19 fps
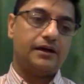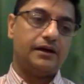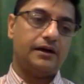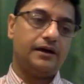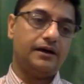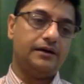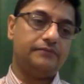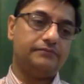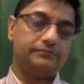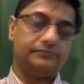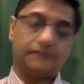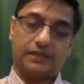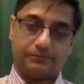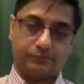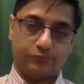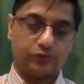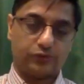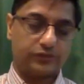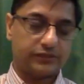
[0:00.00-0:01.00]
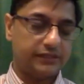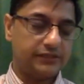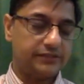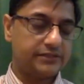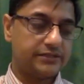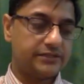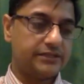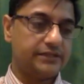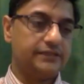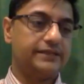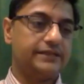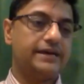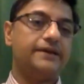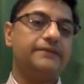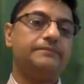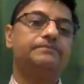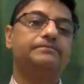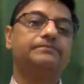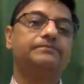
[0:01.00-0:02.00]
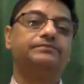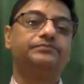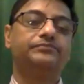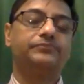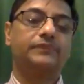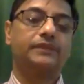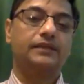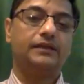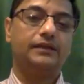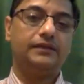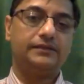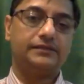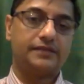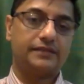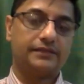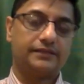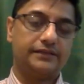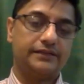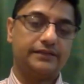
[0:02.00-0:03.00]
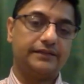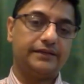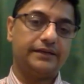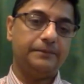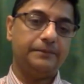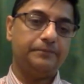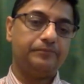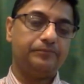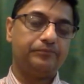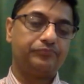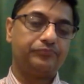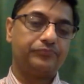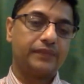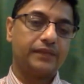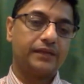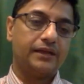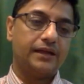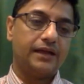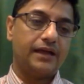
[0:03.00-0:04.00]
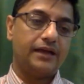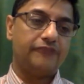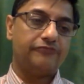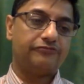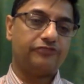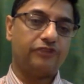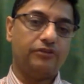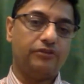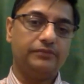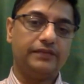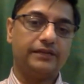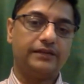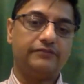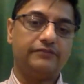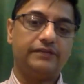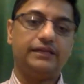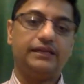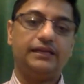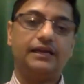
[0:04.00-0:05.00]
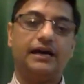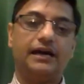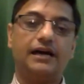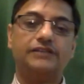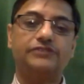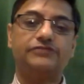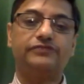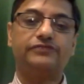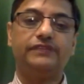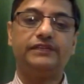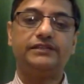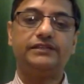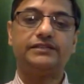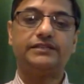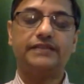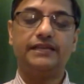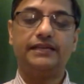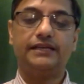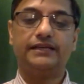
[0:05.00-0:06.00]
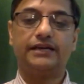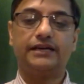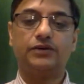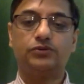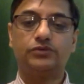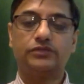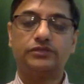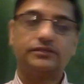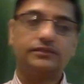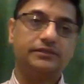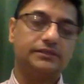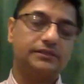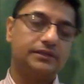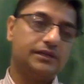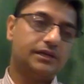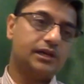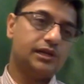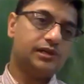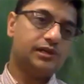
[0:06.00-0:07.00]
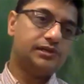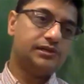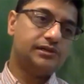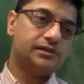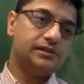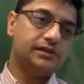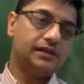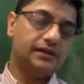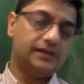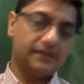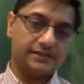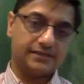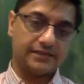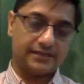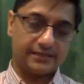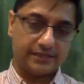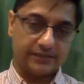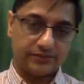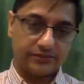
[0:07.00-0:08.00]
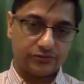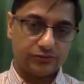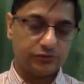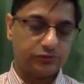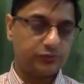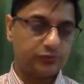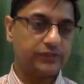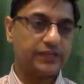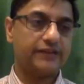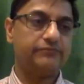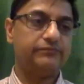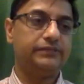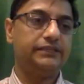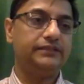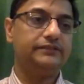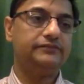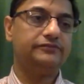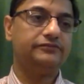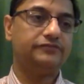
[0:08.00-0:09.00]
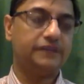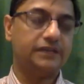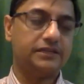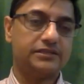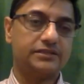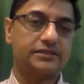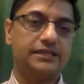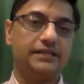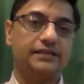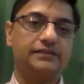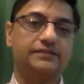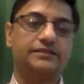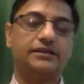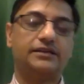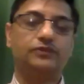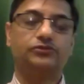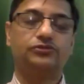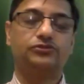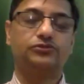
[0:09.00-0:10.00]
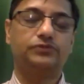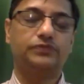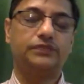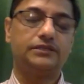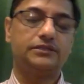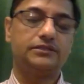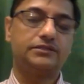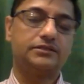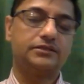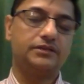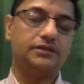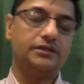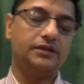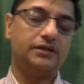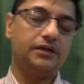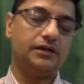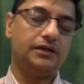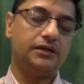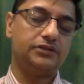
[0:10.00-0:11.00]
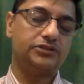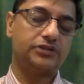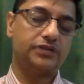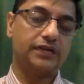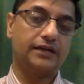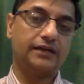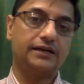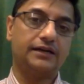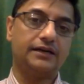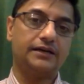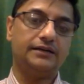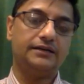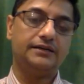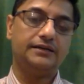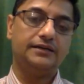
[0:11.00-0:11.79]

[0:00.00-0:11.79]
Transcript: Um, that port, it's still there in southern India. And from there, a very large fleet sailed out. Uh, as I said, the route would have been first sail south towards uh, Sri Lanka